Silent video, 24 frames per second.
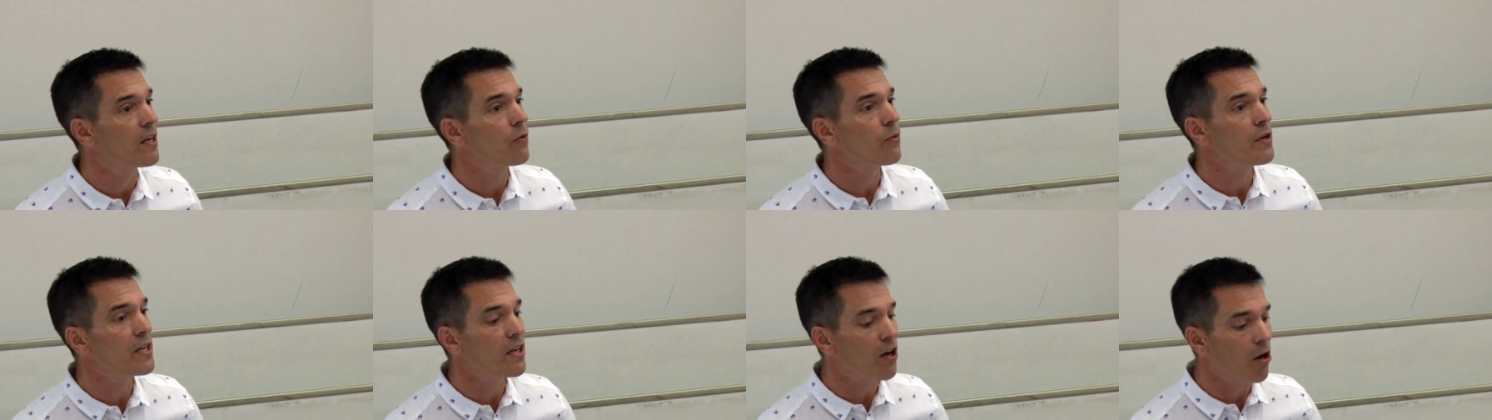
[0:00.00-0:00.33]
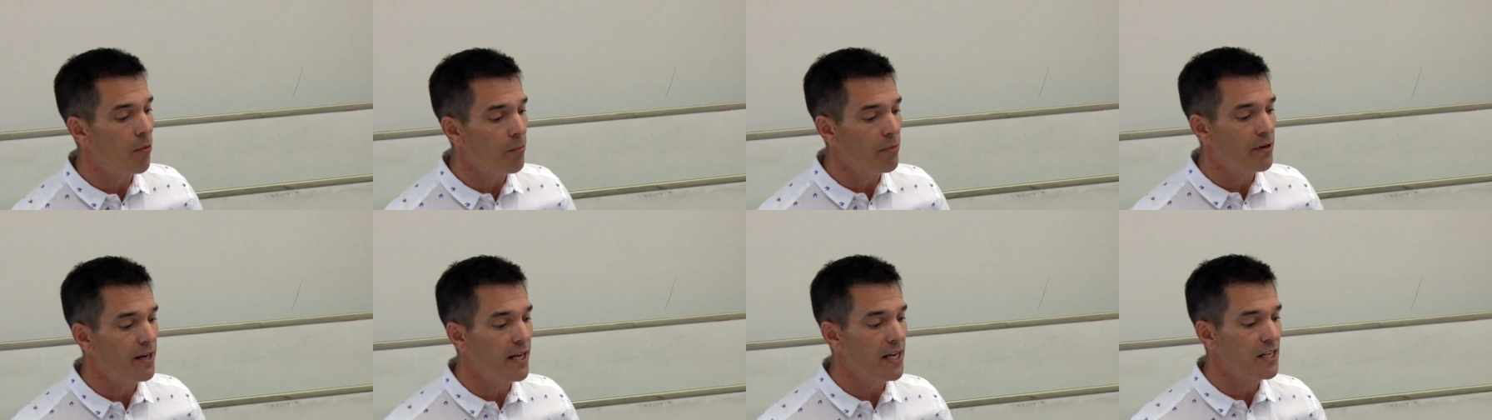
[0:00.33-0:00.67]

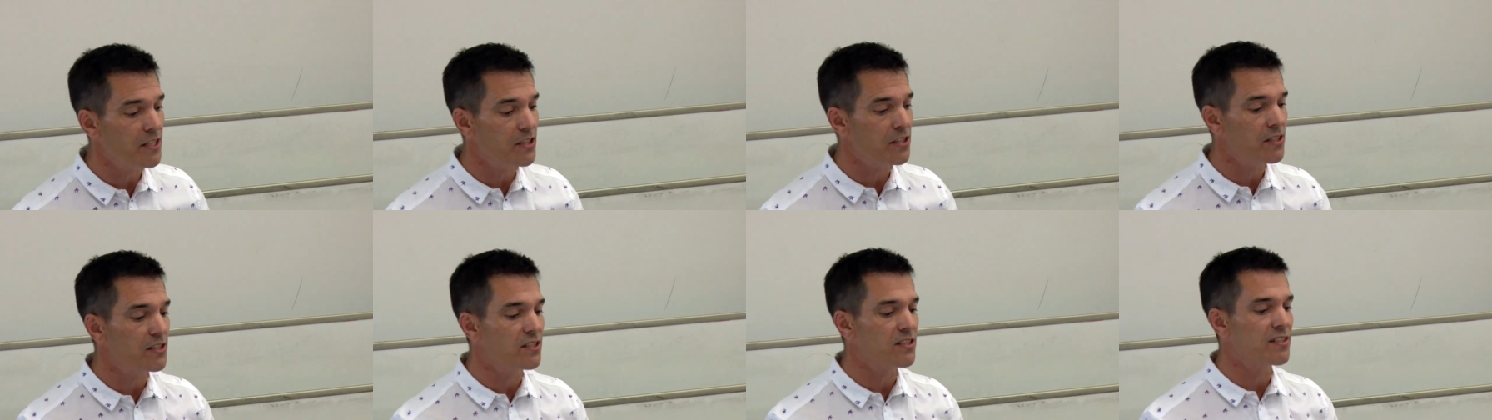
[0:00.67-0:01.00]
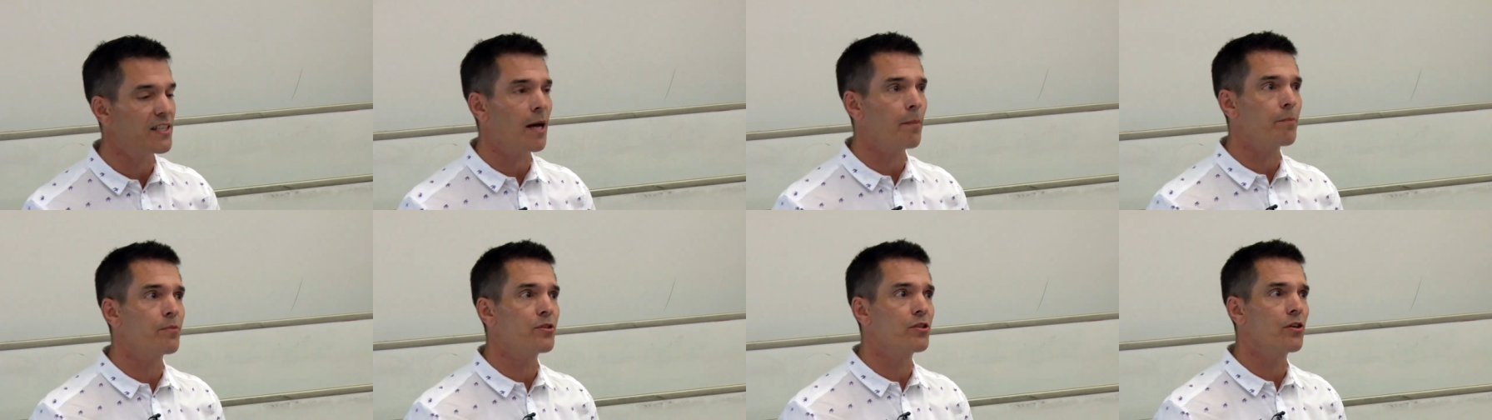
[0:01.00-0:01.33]
recombinations,
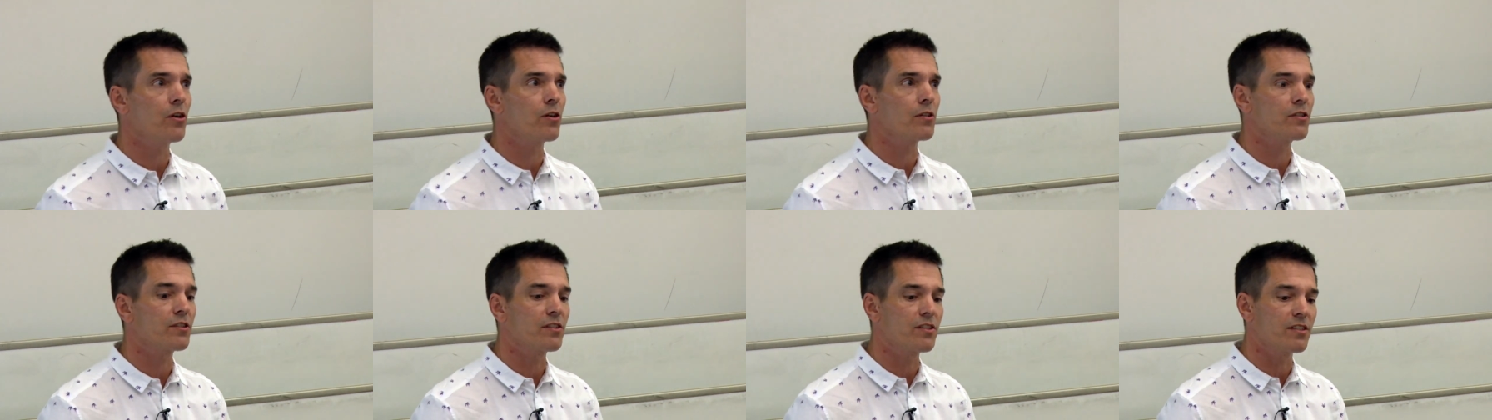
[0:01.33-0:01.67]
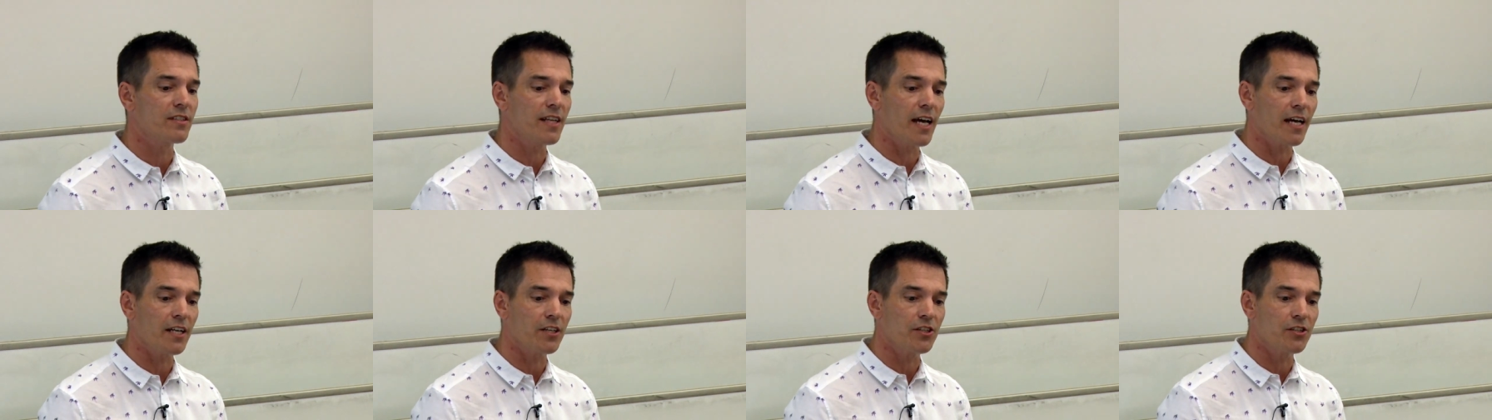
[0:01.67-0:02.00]
snapshots,
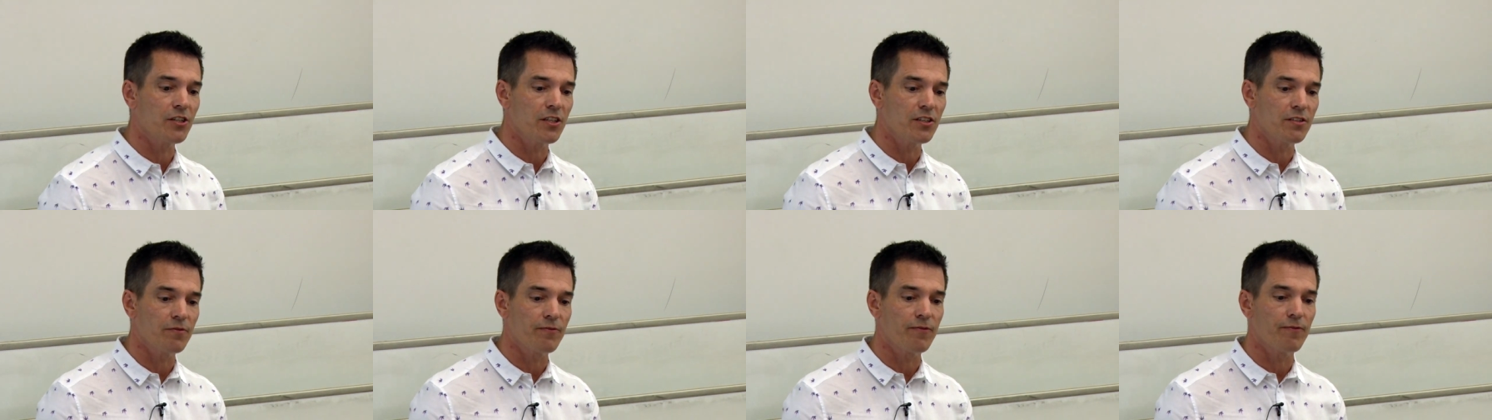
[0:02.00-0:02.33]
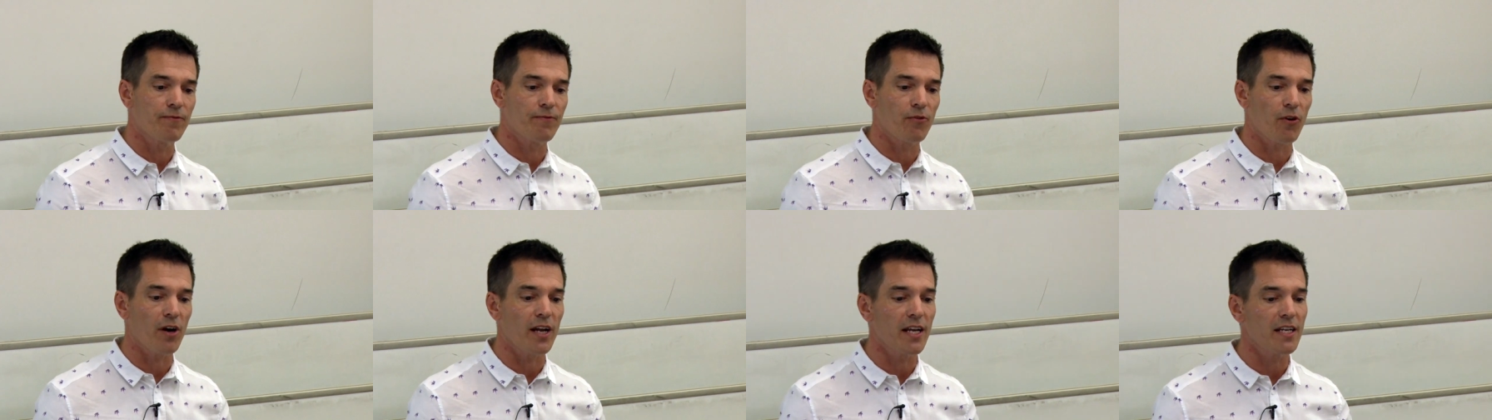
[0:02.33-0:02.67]
snatches,
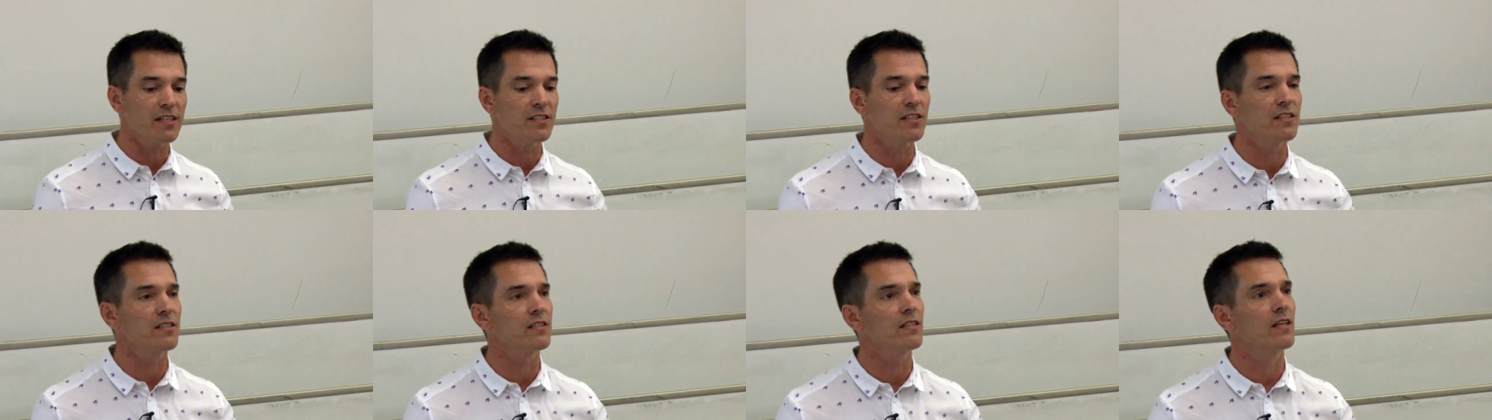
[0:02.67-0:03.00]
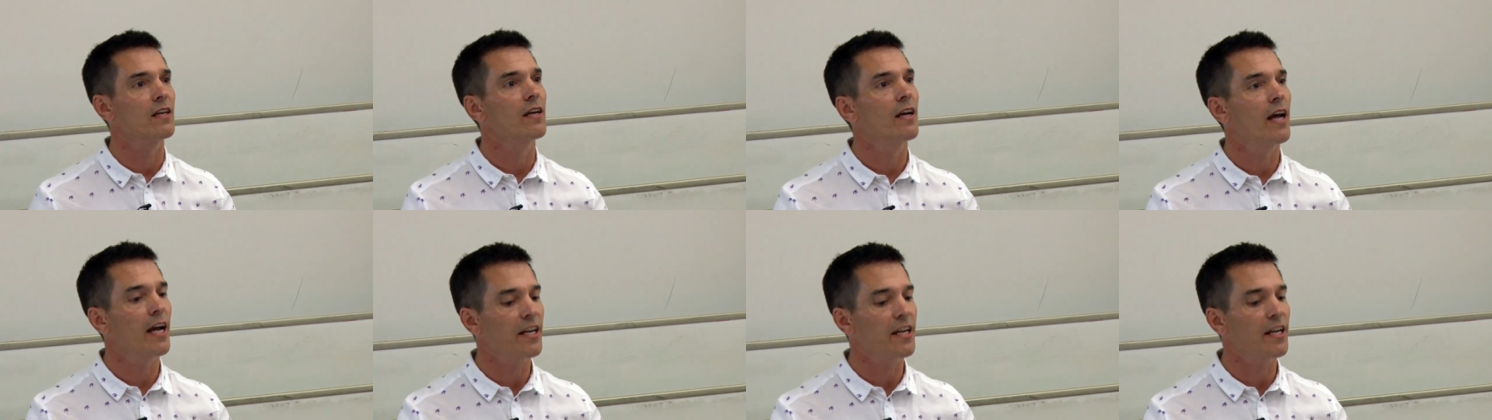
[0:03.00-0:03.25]
phrases,